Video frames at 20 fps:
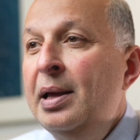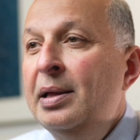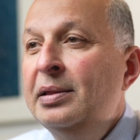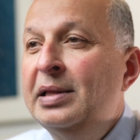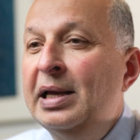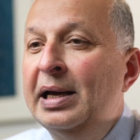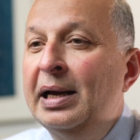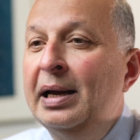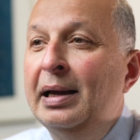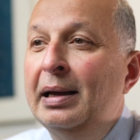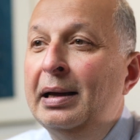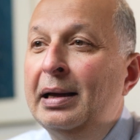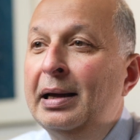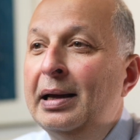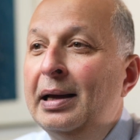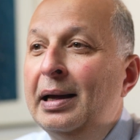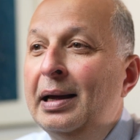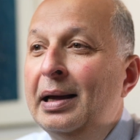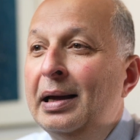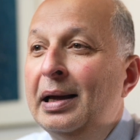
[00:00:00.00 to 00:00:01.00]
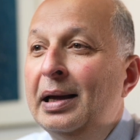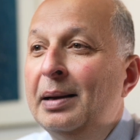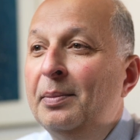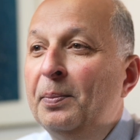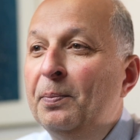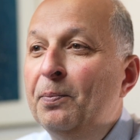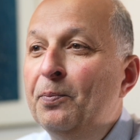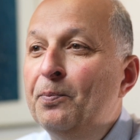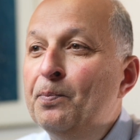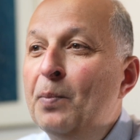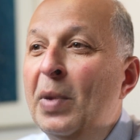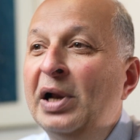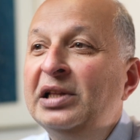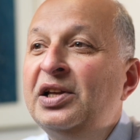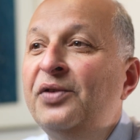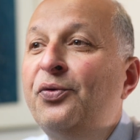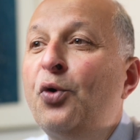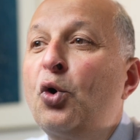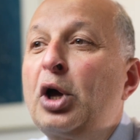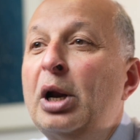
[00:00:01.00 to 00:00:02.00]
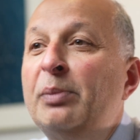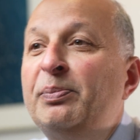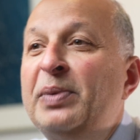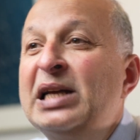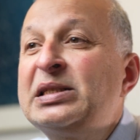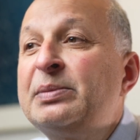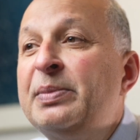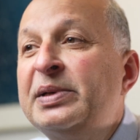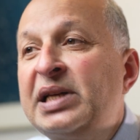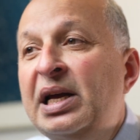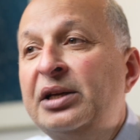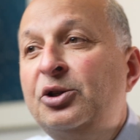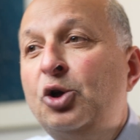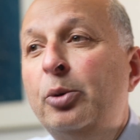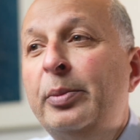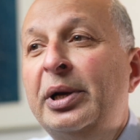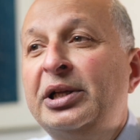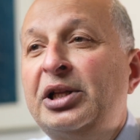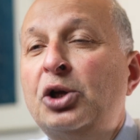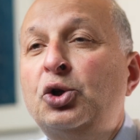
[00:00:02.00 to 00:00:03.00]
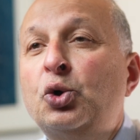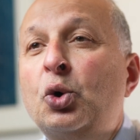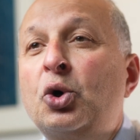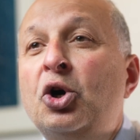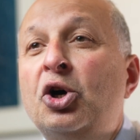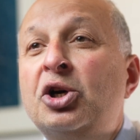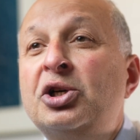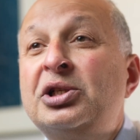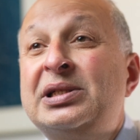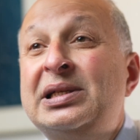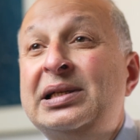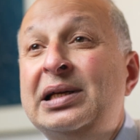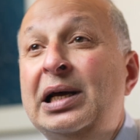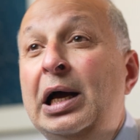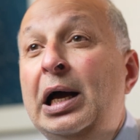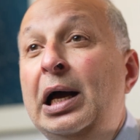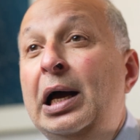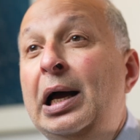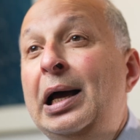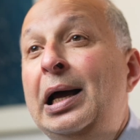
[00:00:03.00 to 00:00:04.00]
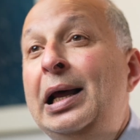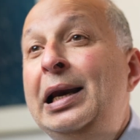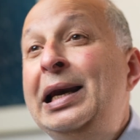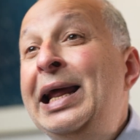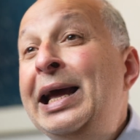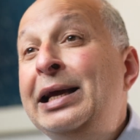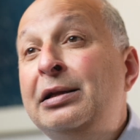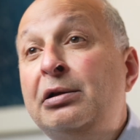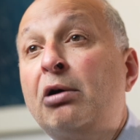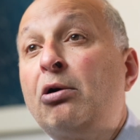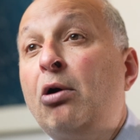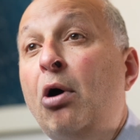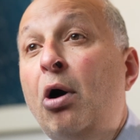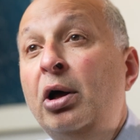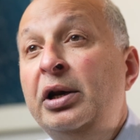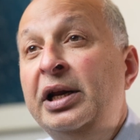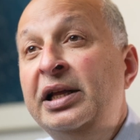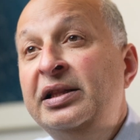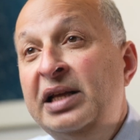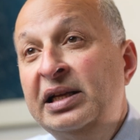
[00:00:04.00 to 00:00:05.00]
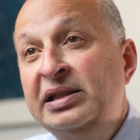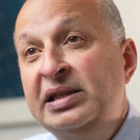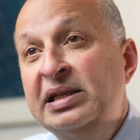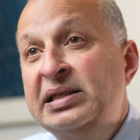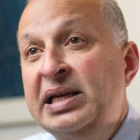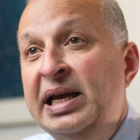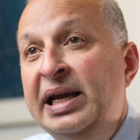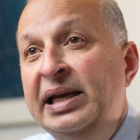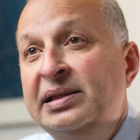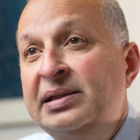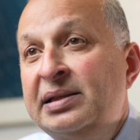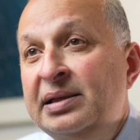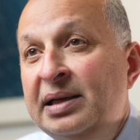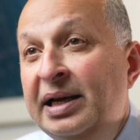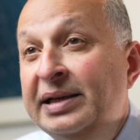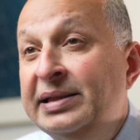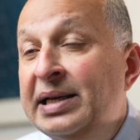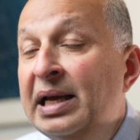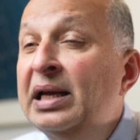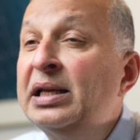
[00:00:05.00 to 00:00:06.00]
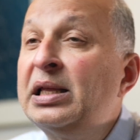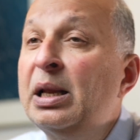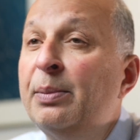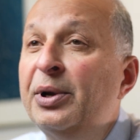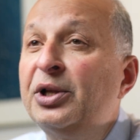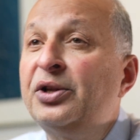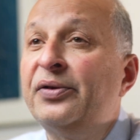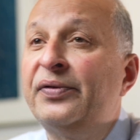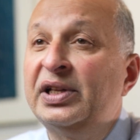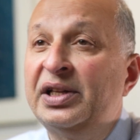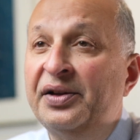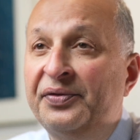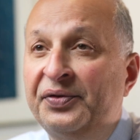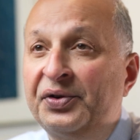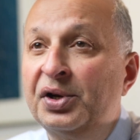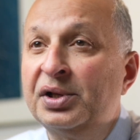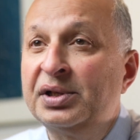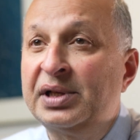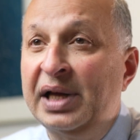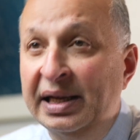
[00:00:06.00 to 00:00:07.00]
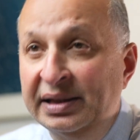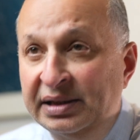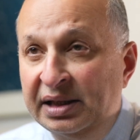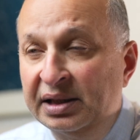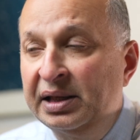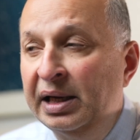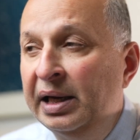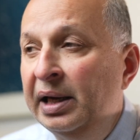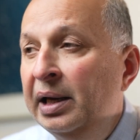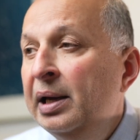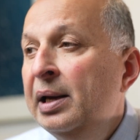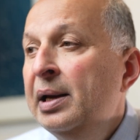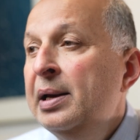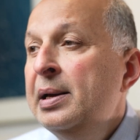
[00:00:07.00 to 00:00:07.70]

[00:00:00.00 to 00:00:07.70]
The multifocal plasma cytoma that occurs later on in the disease is a little bit of a different entity,